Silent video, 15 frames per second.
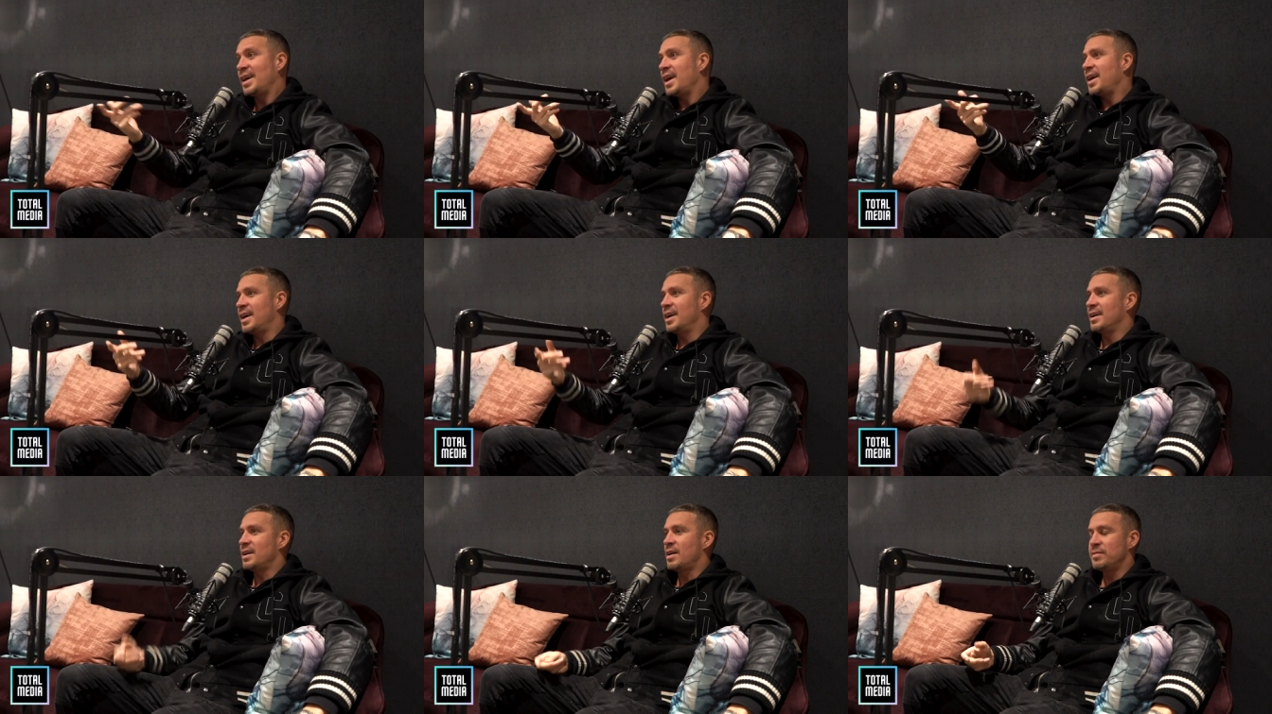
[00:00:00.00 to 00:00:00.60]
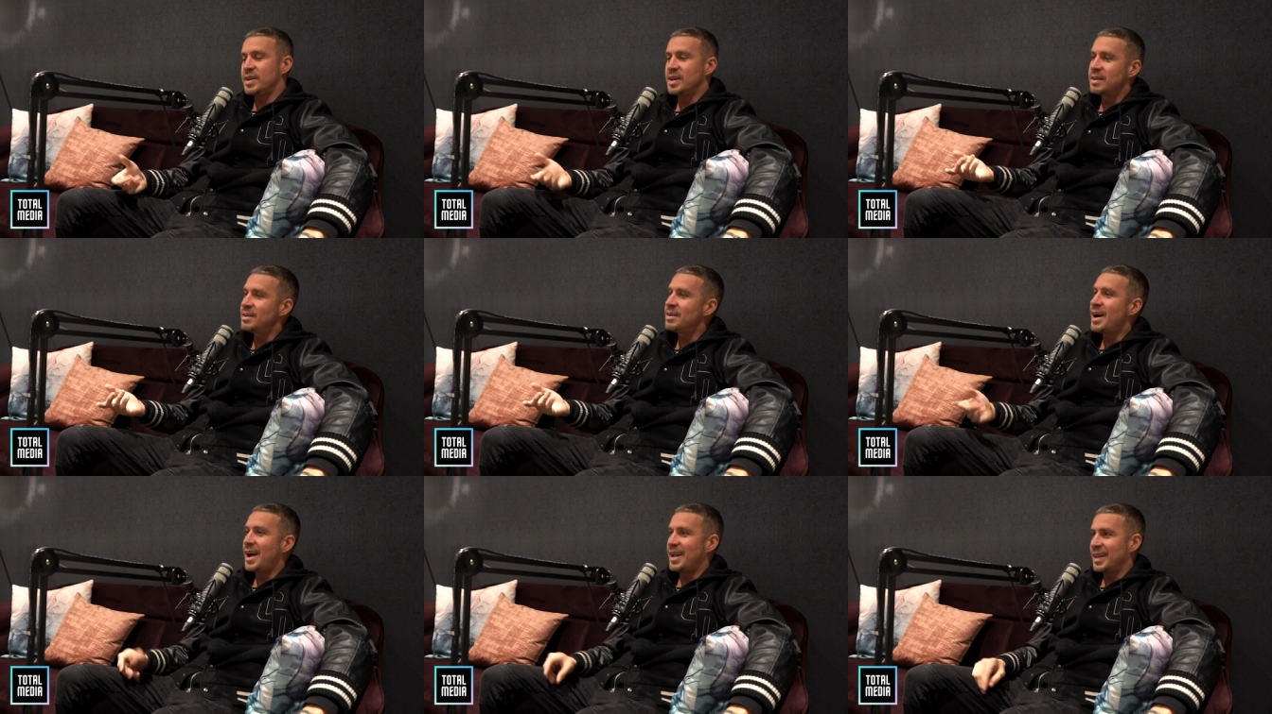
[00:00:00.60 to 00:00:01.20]
Yeah, yeah, I'm thinking,
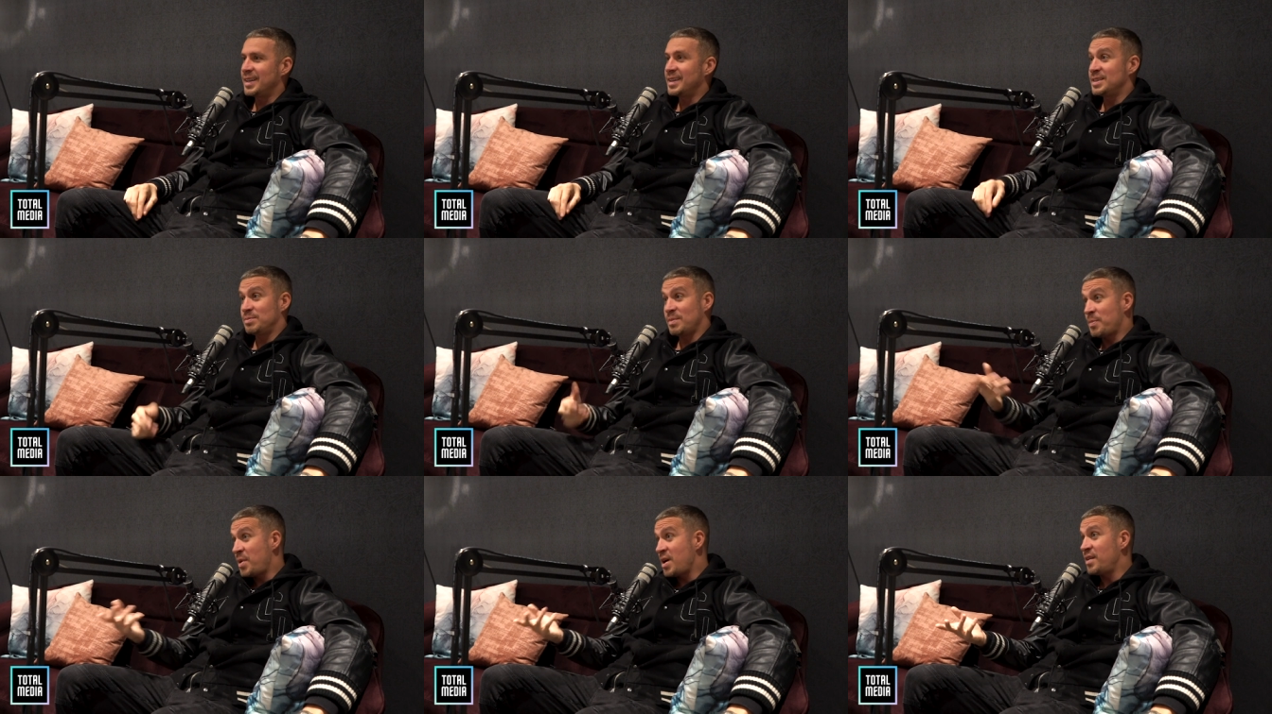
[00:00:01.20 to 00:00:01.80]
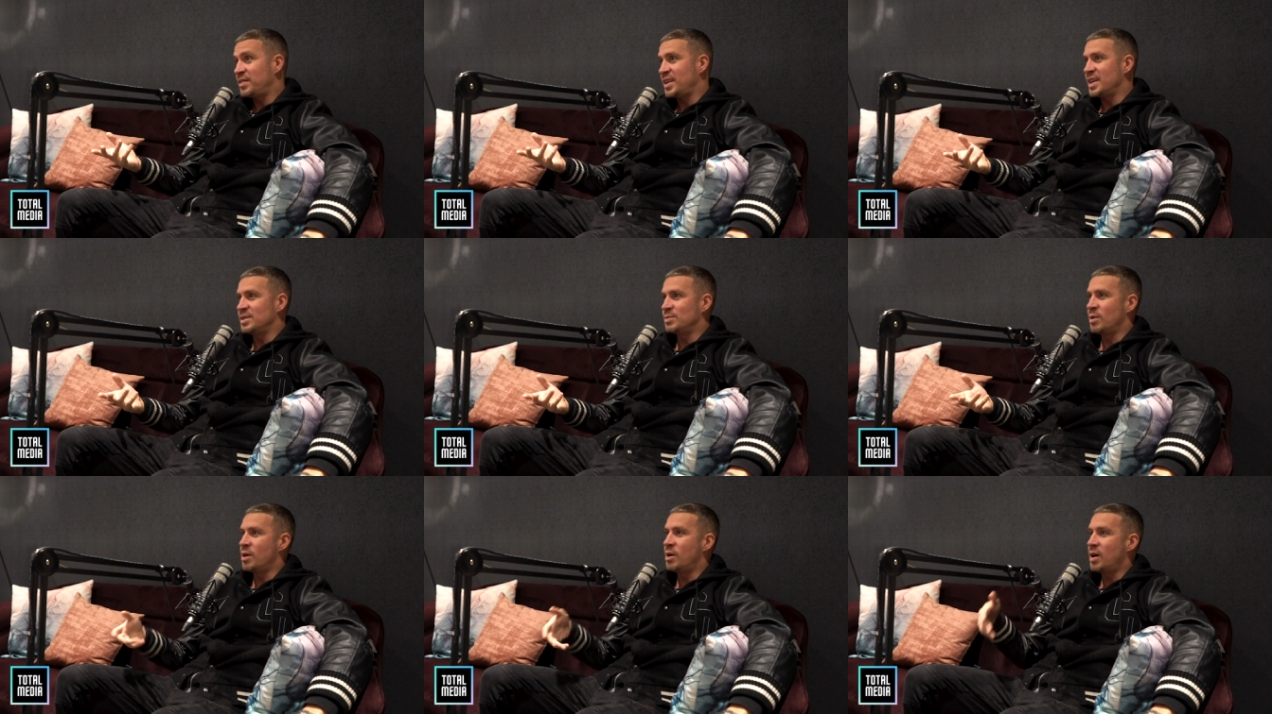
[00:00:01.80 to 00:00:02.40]
all right, then it's my birthday
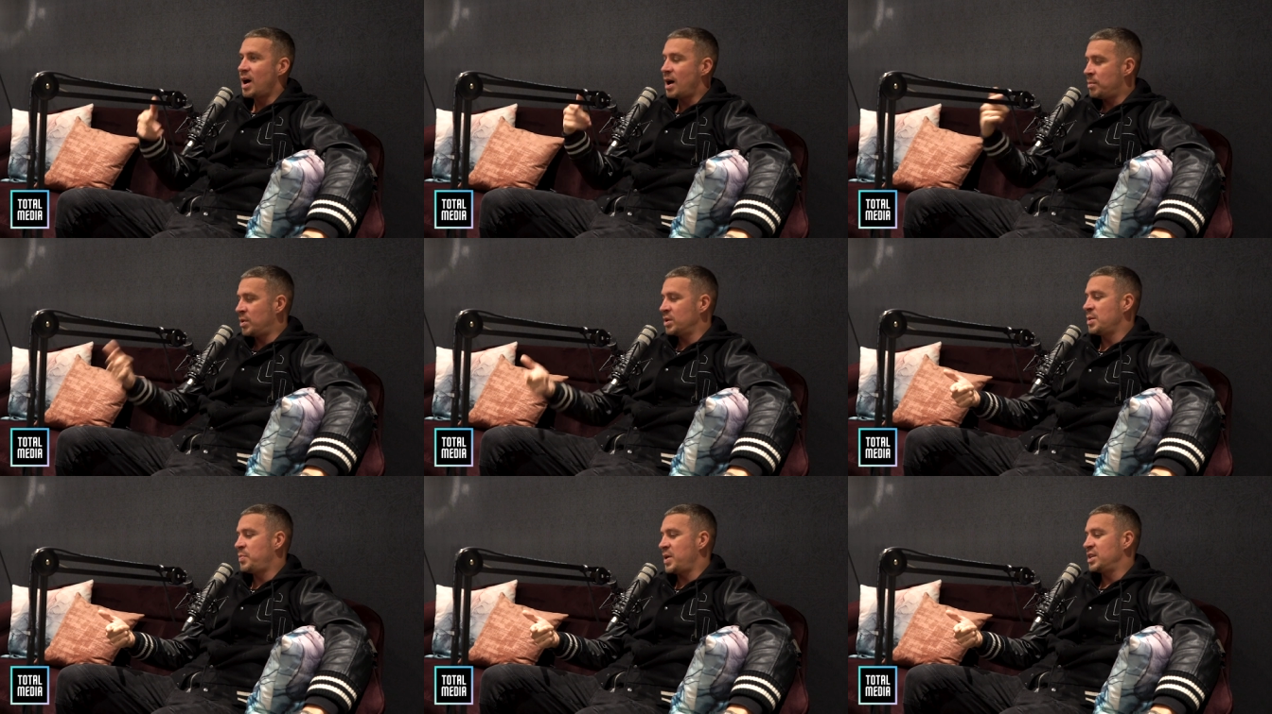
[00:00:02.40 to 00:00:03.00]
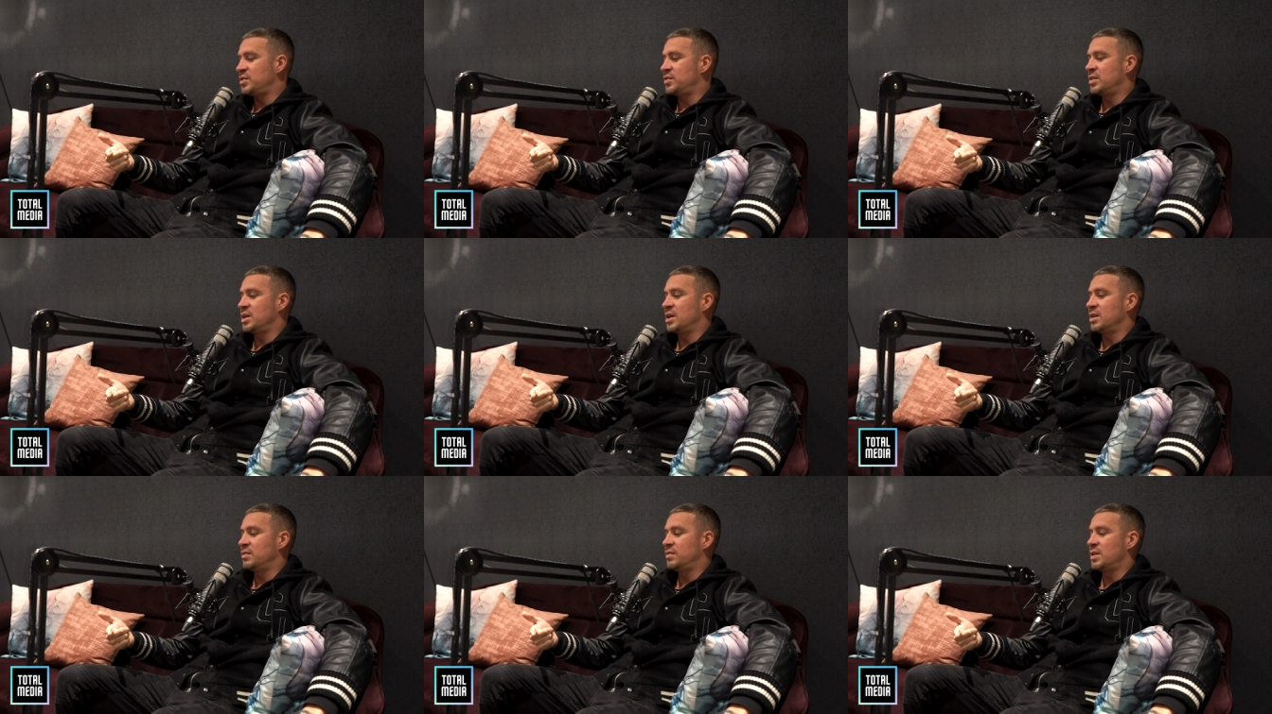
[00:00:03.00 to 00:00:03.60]
as well. I'm on the bench for
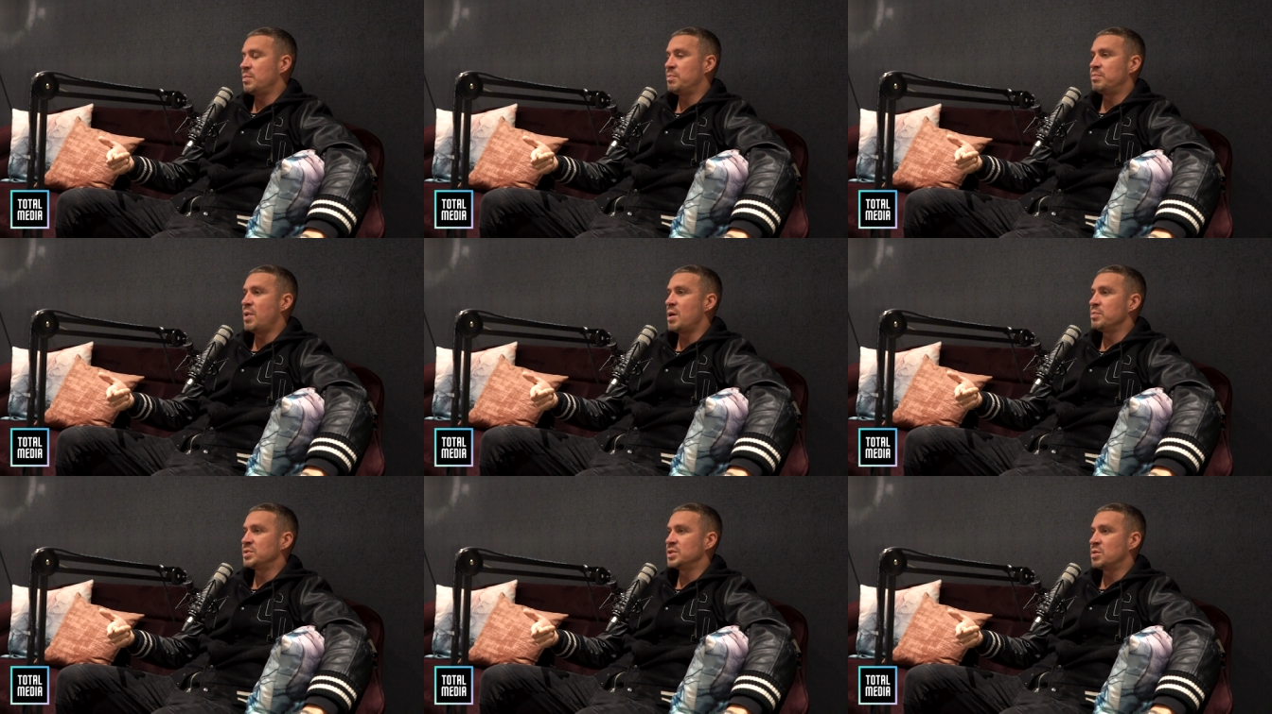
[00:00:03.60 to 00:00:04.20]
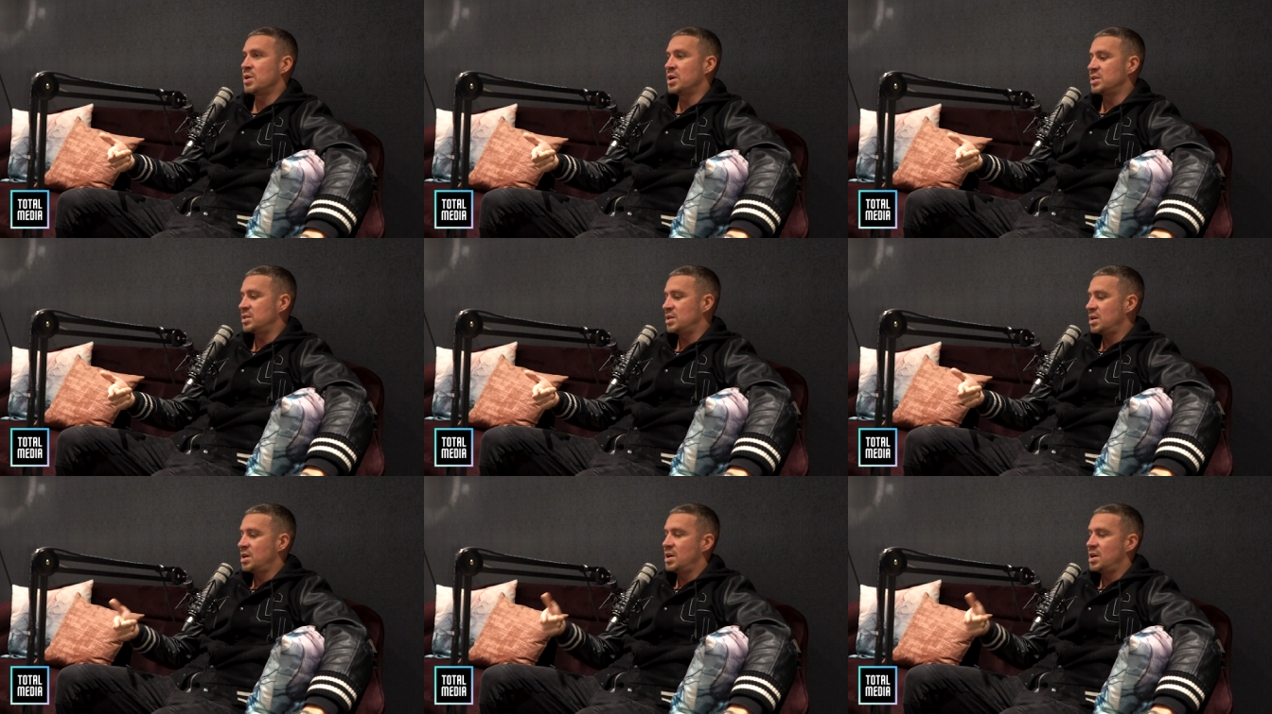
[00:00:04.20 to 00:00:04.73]
the for the bomb squad.